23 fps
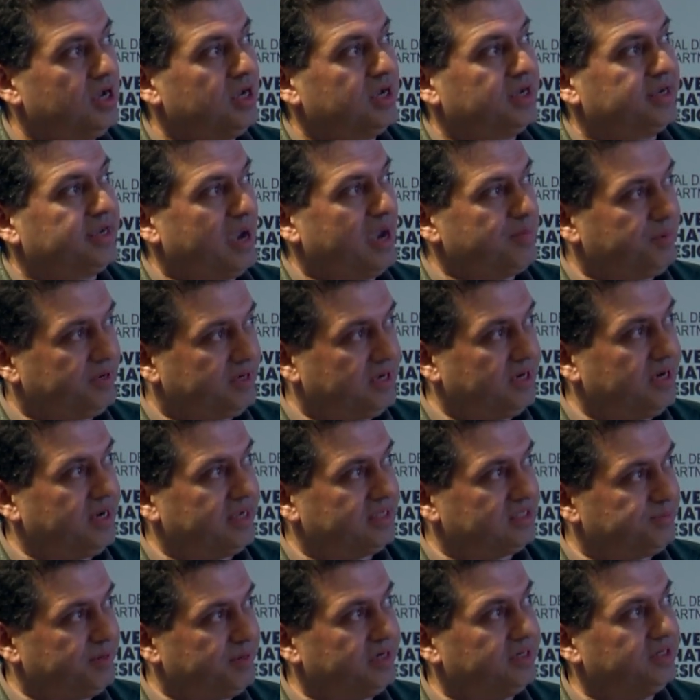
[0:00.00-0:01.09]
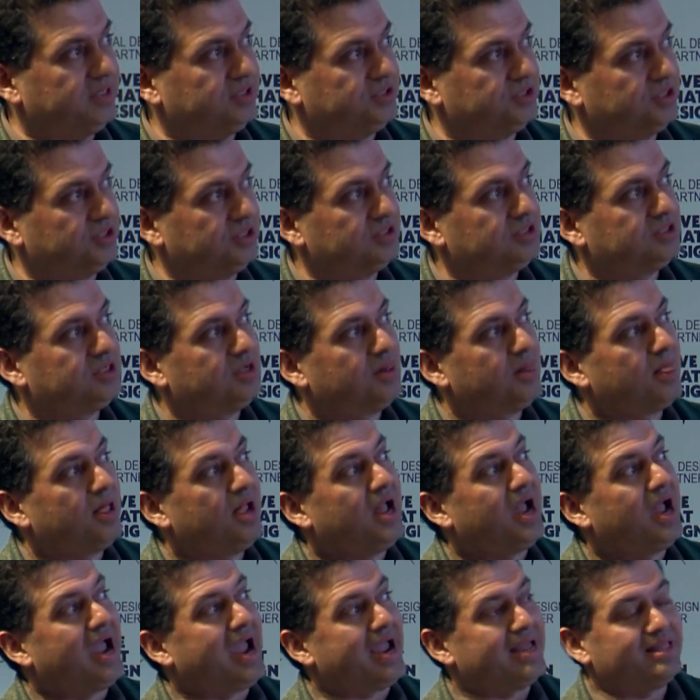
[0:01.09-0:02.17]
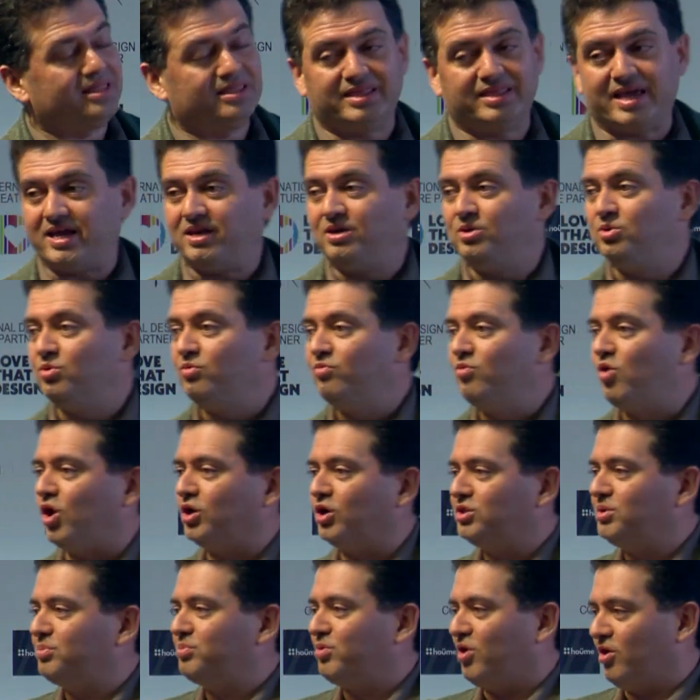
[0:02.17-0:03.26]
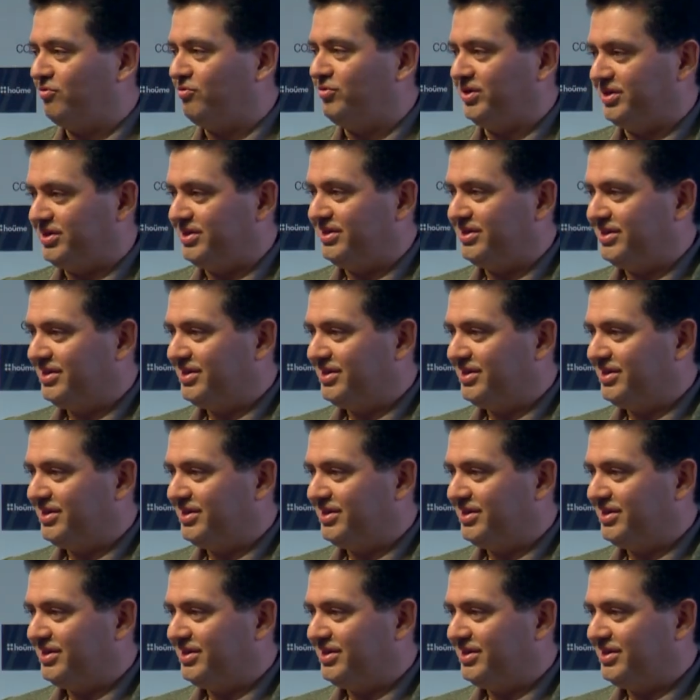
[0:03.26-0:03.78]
capital expenditures, and then you've got the profit.